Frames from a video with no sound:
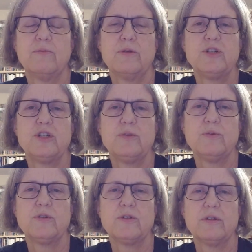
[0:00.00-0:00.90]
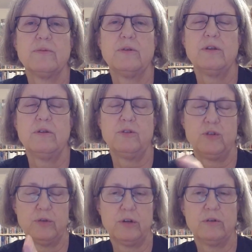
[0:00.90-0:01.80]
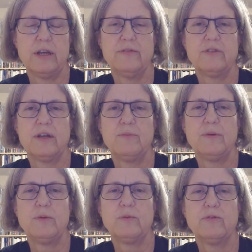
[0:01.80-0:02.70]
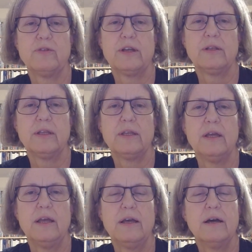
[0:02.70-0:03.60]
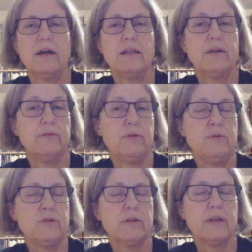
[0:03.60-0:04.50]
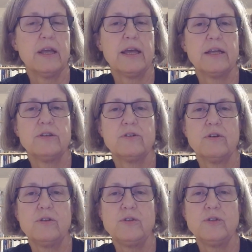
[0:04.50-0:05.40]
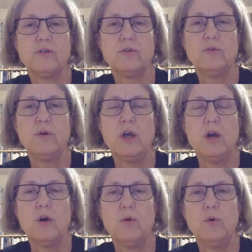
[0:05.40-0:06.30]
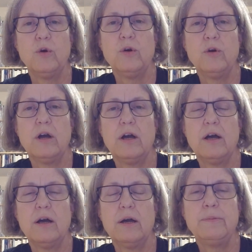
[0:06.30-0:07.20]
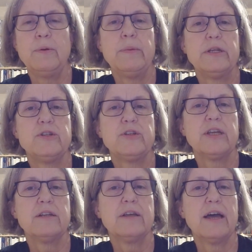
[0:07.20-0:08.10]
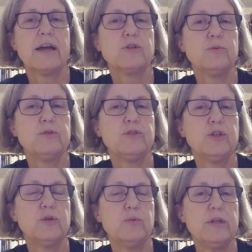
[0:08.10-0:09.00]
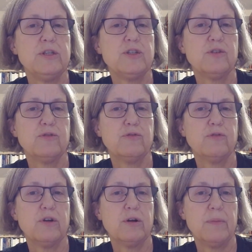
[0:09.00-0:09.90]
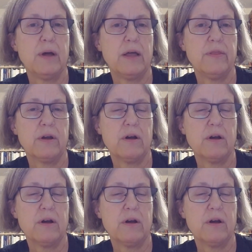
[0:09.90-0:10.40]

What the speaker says: when she was during her lifetime, women were finally allowed to vote and also were permitted to get actual degrees from the